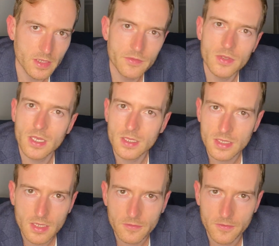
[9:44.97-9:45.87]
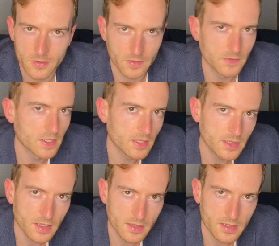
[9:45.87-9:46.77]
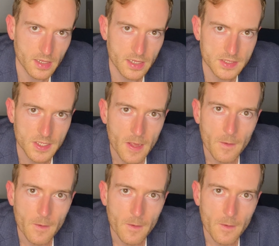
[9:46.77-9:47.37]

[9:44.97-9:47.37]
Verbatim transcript: If you can't get food, if you can't get gas,